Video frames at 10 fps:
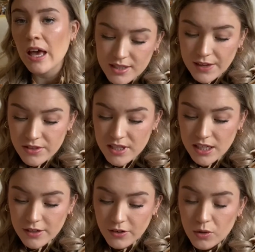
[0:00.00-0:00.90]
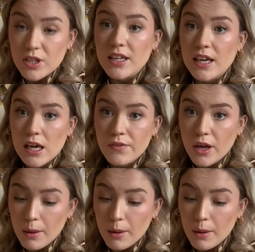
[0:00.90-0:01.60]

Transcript: 17-year-old Kiva